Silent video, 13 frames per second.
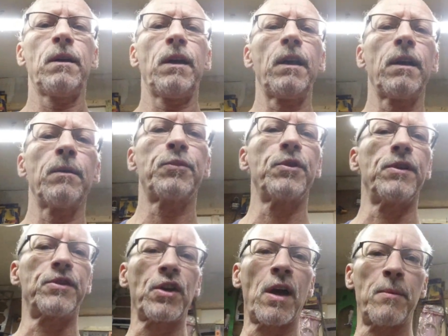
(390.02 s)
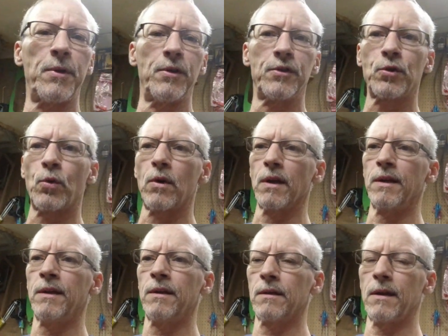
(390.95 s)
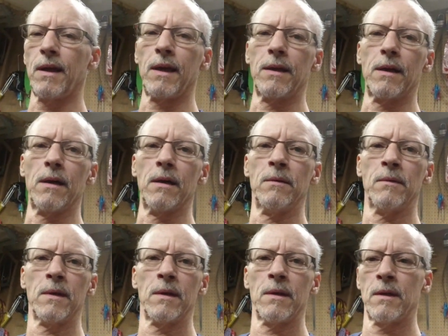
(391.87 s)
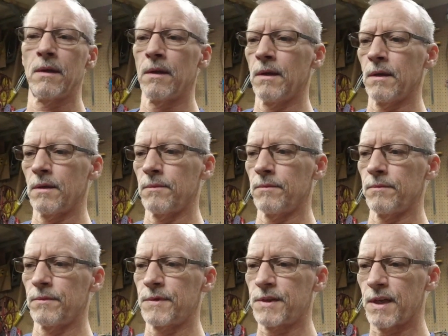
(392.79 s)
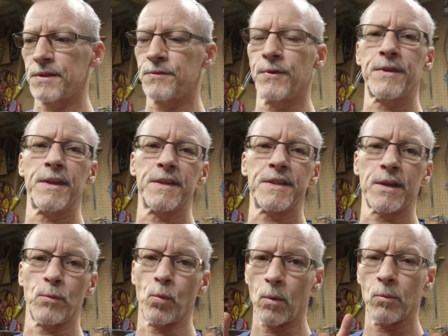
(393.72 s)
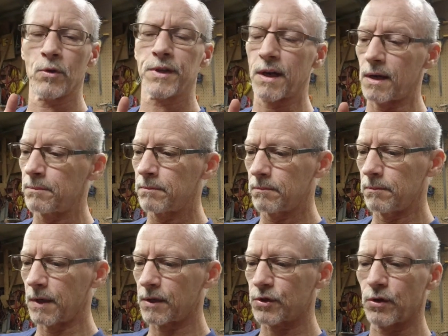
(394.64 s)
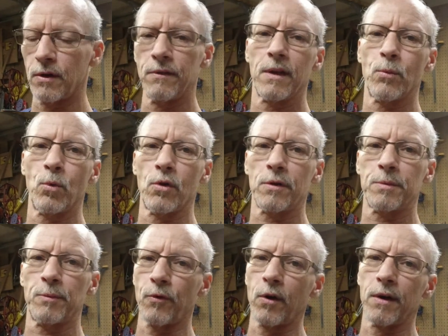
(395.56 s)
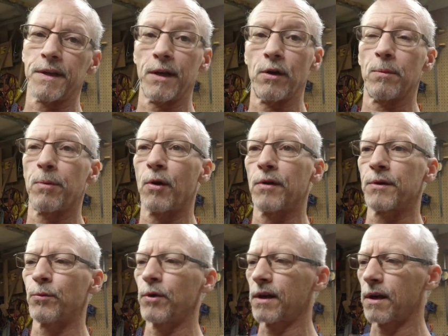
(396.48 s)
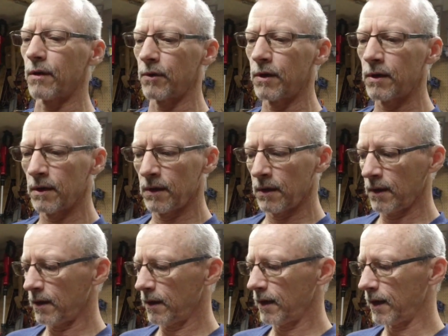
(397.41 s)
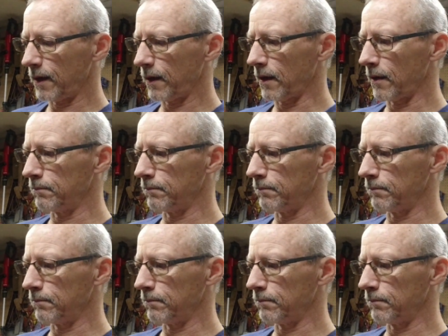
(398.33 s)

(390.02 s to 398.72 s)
head up to the shop here shortly and test fit this one more time, make sure everything works before I tear it apart to be recovered. And